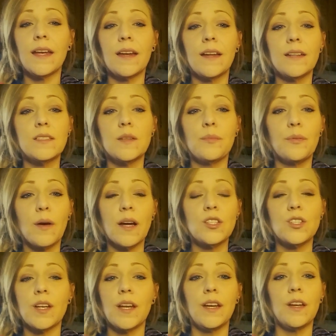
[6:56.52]

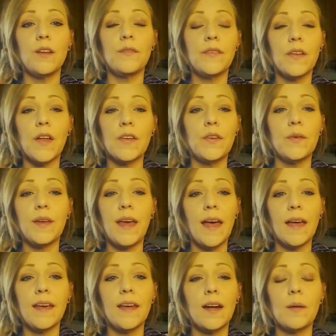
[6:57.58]
depression and you feel like you
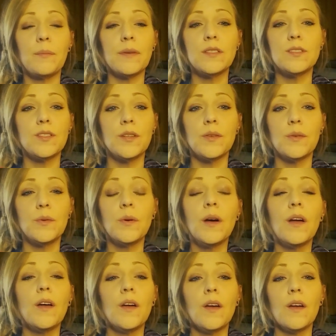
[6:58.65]
can't get up and do
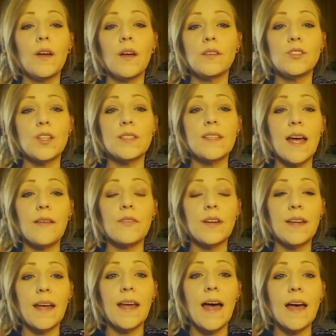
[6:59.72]
just
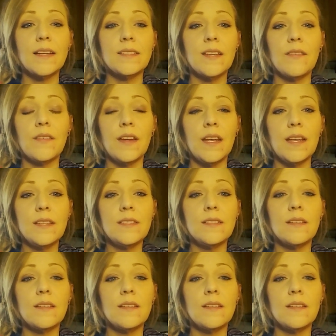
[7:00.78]
everyday activities,